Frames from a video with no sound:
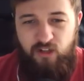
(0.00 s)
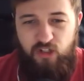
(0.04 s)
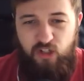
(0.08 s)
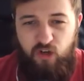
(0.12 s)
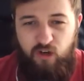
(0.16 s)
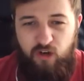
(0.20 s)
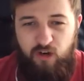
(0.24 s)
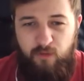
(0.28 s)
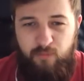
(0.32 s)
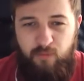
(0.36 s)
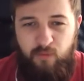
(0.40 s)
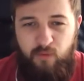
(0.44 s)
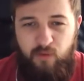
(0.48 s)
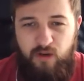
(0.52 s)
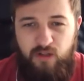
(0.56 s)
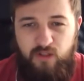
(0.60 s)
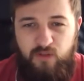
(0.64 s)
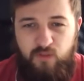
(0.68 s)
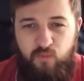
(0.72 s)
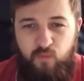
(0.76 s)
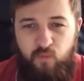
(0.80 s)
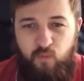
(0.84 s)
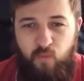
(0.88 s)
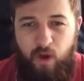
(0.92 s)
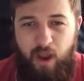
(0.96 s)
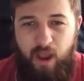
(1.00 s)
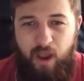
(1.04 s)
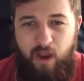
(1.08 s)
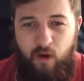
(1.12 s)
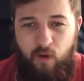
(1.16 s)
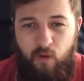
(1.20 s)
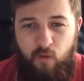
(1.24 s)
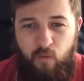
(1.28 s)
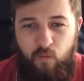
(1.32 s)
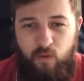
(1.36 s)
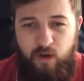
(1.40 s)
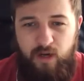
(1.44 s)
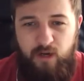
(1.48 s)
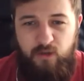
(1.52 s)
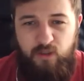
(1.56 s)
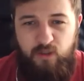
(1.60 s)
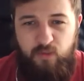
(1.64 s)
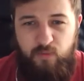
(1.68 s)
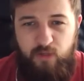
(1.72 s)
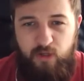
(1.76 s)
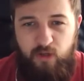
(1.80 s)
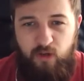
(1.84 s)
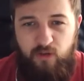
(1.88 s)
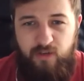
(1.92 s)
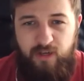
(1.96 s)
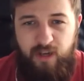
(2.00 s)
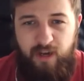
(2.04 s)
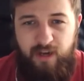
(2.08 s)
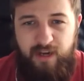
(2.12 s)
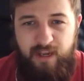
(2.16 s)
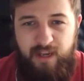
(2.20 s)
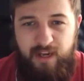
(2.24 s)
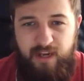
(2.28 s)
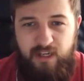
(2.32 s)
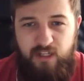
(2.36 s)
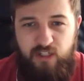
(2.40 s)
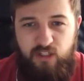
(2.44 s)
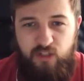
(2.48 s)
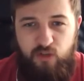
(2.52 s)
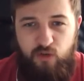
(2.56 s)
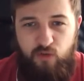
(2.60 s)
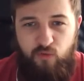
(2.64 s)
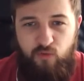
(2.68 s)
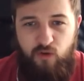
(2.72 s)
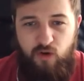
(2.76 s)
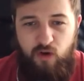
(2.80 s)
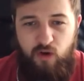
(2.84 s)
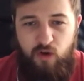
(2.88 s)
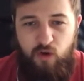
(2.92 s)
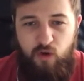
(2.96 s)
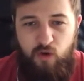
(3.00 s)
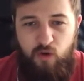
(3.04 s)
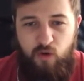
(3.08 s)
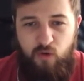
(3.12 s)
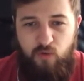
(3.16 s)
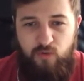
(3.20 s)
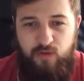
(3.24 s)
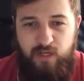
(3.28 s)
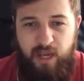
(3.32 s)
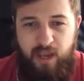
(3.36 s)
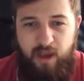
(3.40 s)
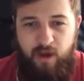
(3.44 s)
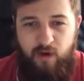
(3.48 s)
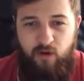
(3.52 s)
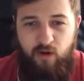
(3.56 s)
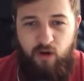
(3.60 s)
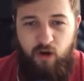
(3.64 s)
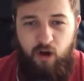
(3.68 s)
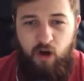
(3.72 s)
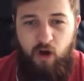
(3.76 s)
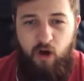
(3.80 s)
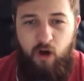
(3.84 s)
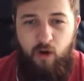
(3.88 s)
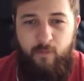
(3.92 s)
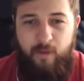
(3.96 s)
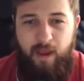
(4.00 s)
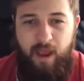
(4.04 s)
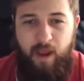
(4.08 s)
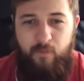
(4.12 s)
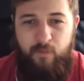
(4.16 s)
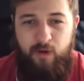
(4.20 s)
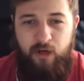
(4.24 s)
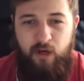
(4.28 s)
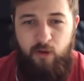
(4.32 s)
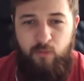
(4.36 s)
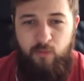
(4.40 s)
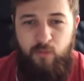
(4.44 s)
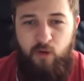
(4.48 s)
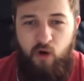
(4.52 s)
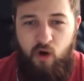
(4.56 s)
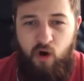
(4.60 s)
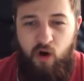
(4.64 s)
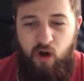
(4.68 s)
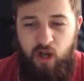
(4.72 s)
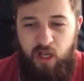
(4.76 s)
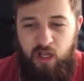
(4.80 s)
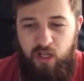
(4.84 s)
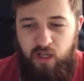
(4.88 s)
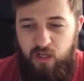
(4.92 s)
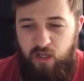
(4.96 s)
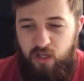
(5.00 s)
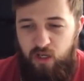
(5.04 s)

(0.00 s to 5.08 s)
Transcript: looks horrible as well. What else have we got down here? Let's scroll down. Oh, man, we've got more.